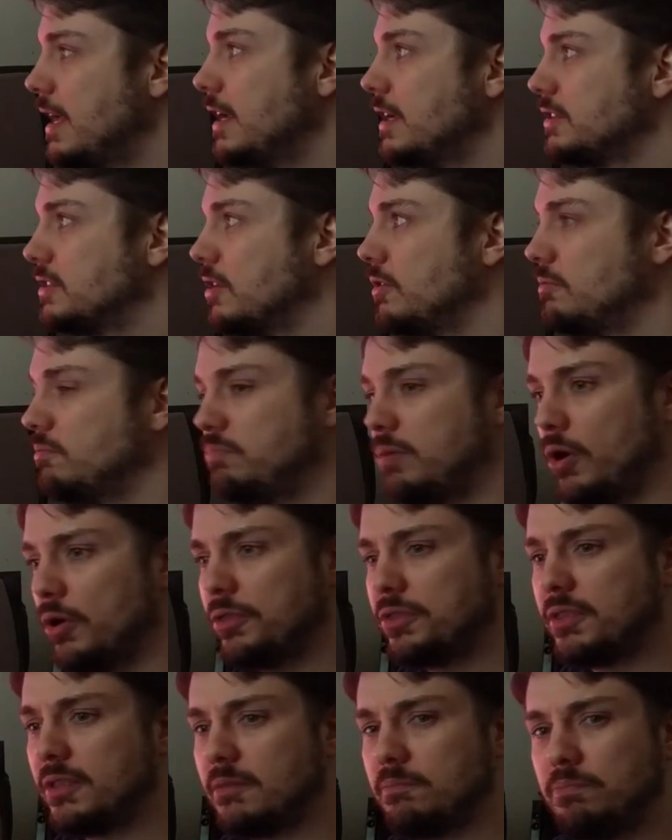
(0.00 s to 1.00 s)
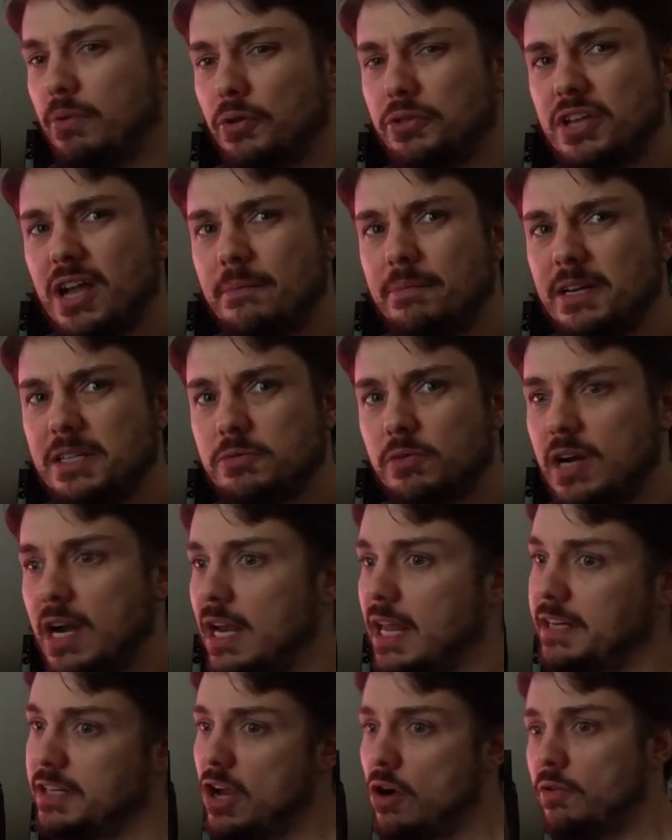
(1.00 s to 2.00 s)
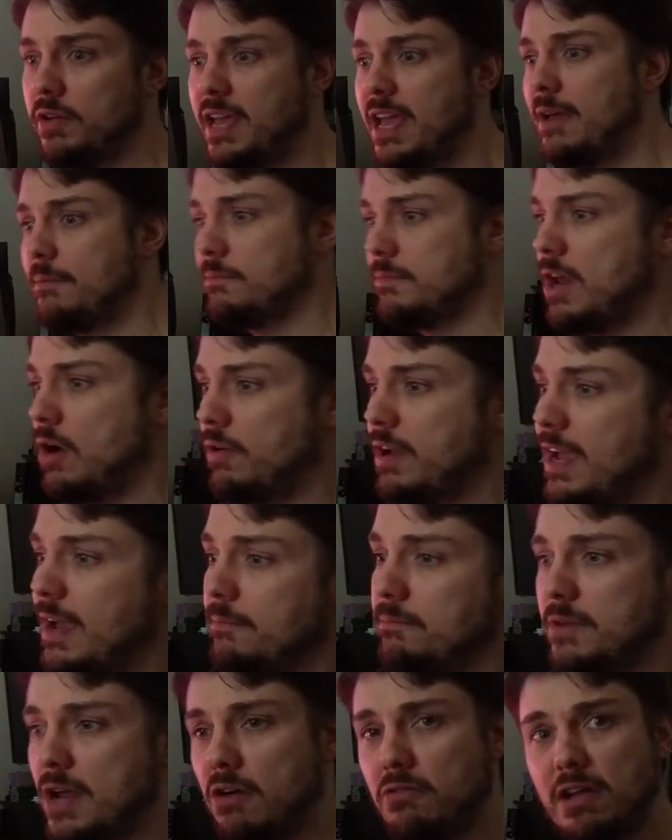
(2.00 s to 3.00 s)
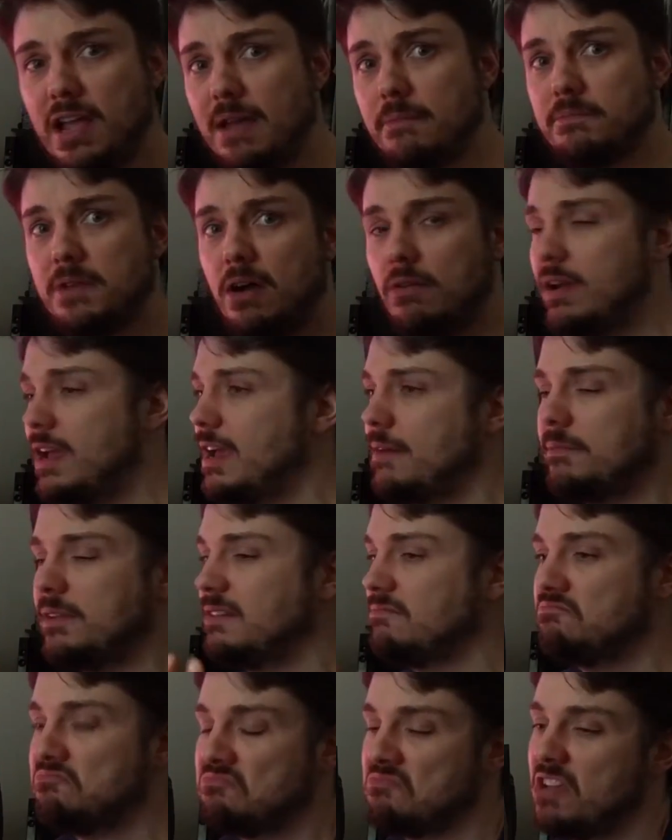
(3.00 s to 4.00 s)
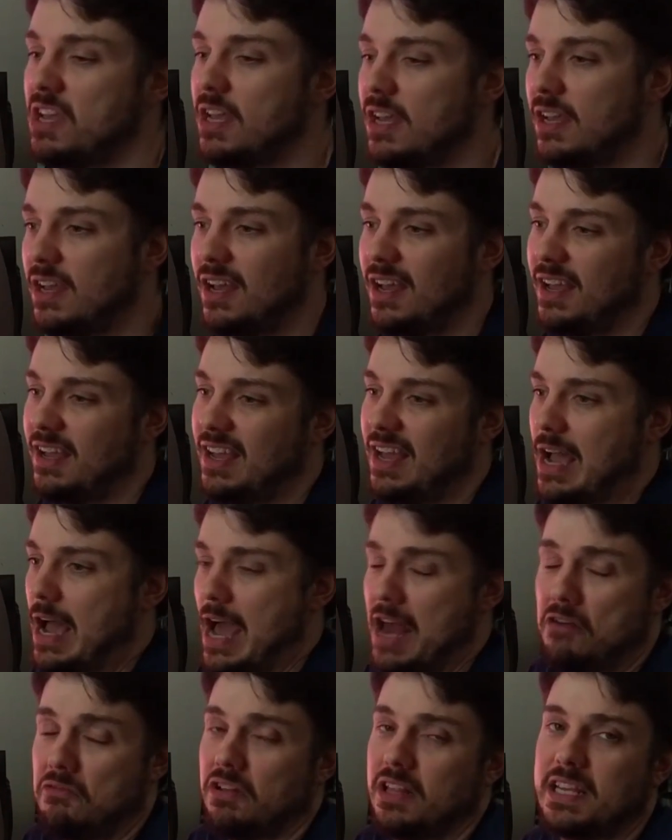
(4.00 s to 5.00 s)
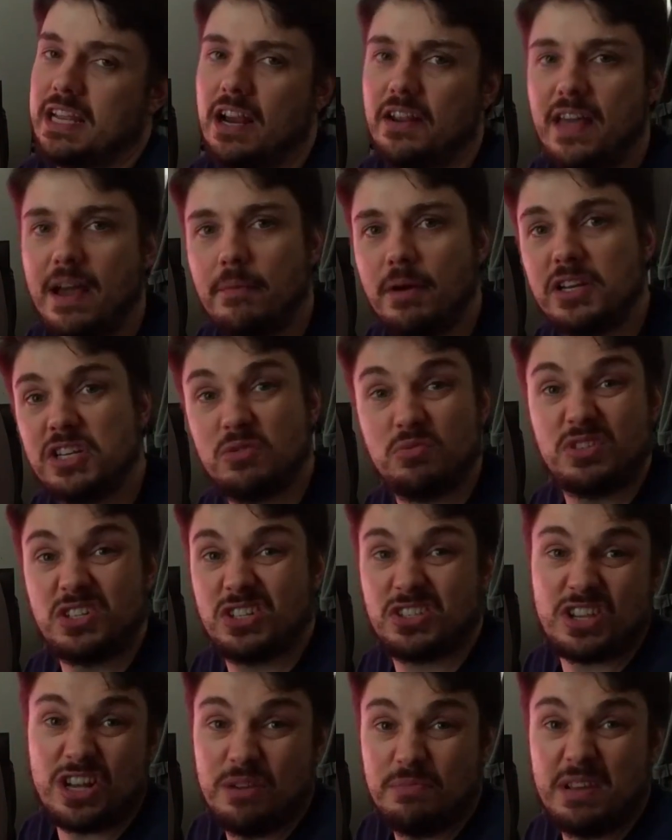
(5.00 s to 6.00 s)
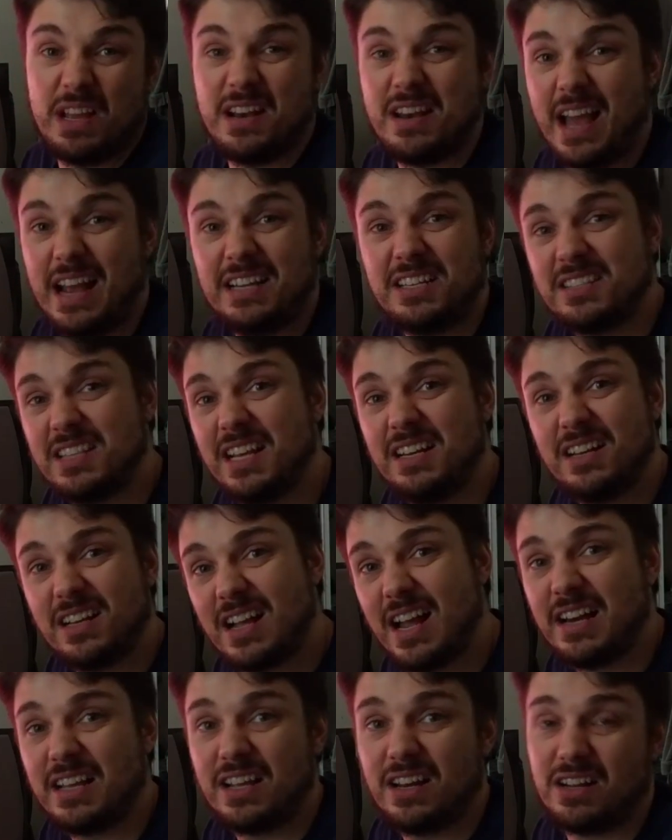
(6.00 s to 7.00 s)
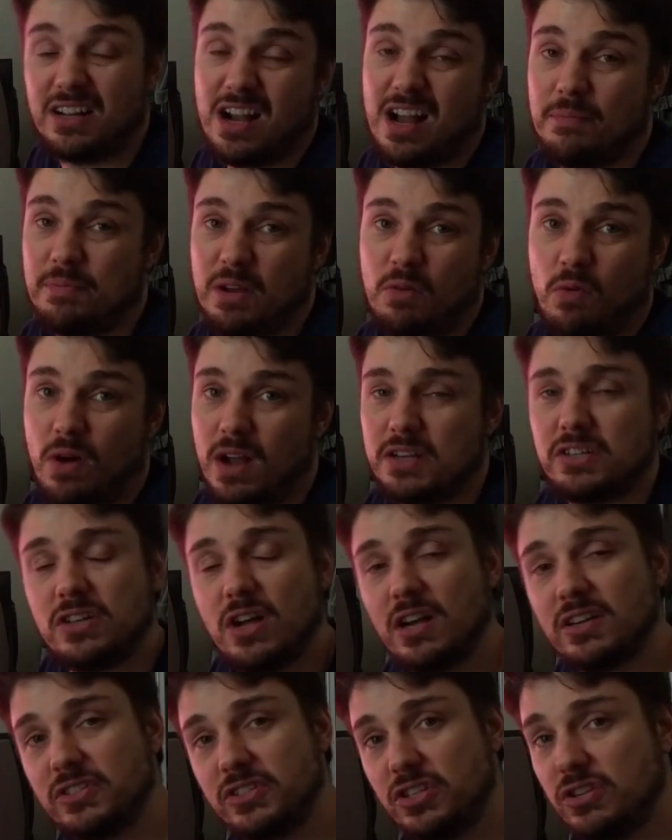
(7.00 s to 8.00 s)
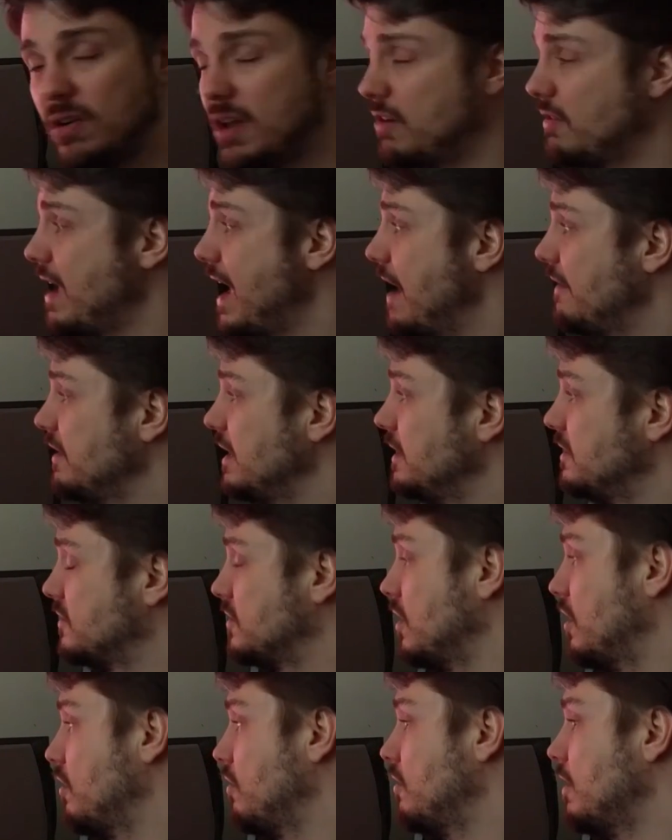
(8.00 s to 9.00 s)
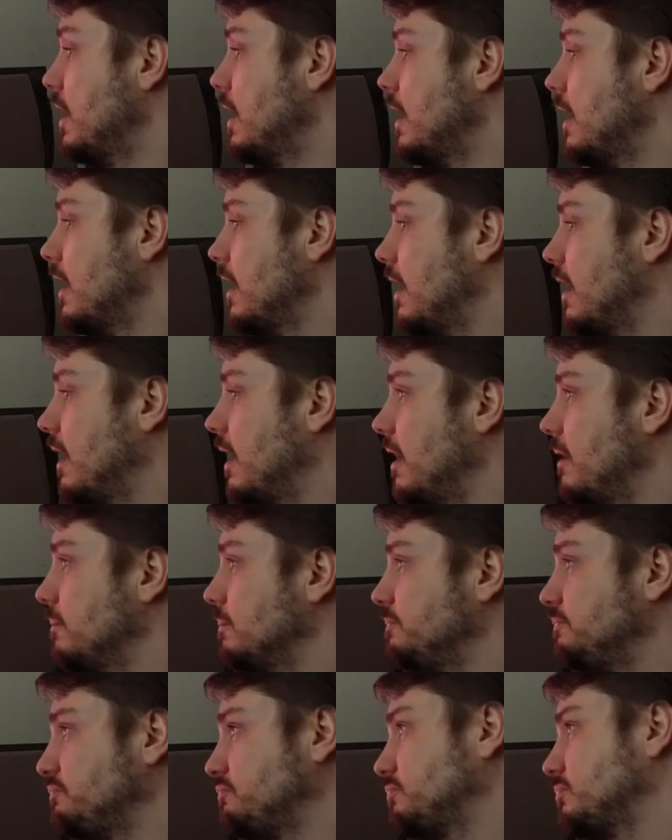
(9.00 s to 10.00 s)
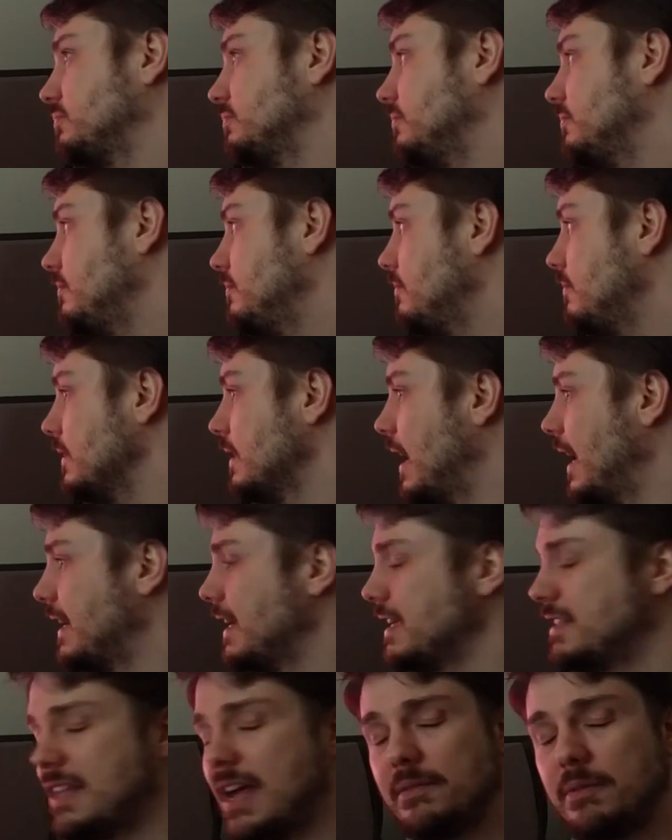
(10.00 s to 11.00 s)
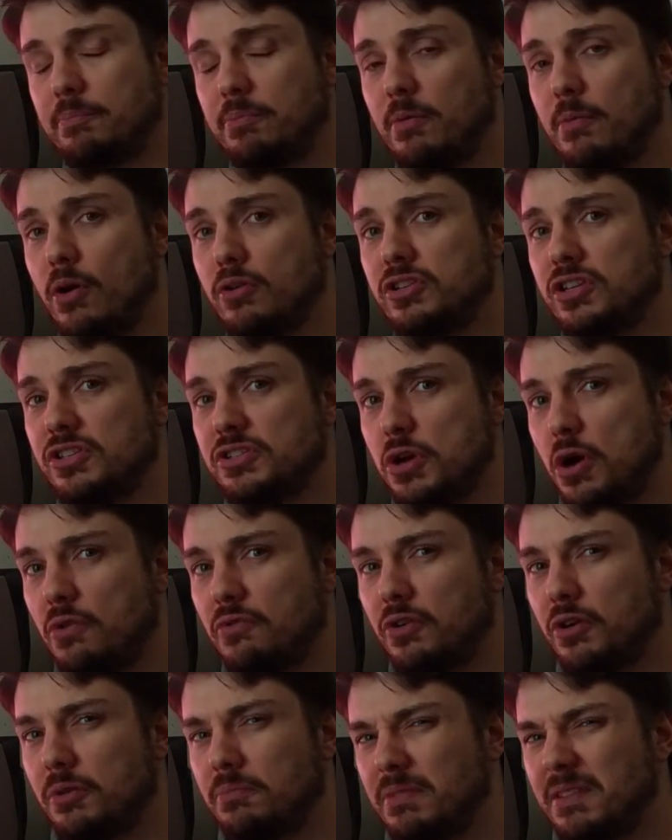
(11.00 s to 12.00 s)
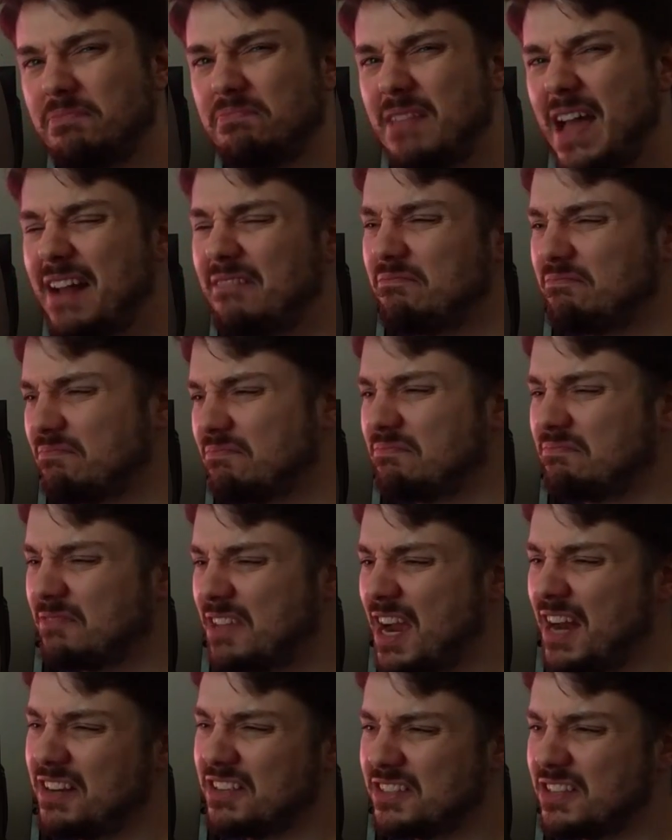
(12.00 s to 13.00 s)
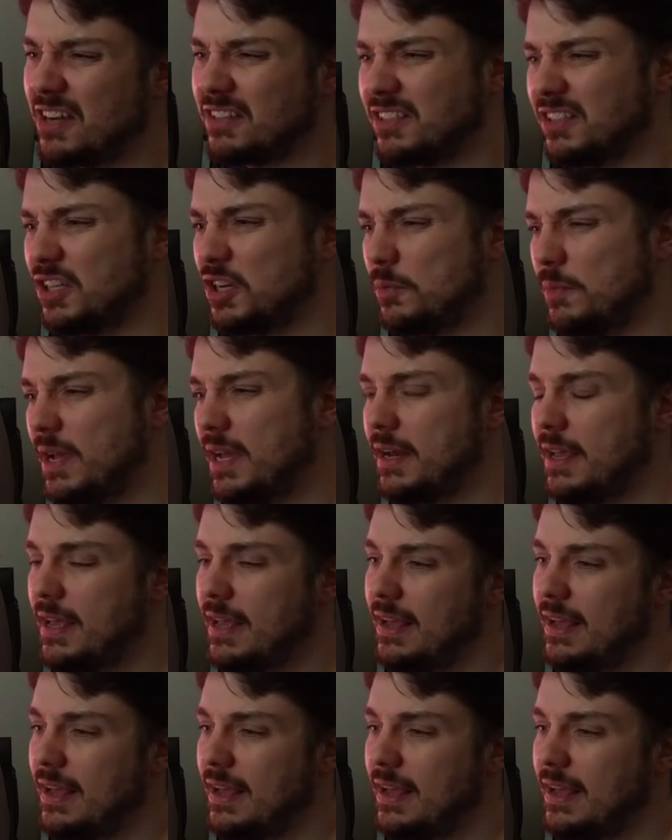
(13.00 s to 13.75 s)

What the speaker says: So both companies were kind of like, no him, no him, no him, no him. And I don't really care that much. It was just going to be a nice thing to kind of get a copy of Watch Dogs 2. I don't have it. So I guess that the promotion's over. But that kind of sucked a little bit.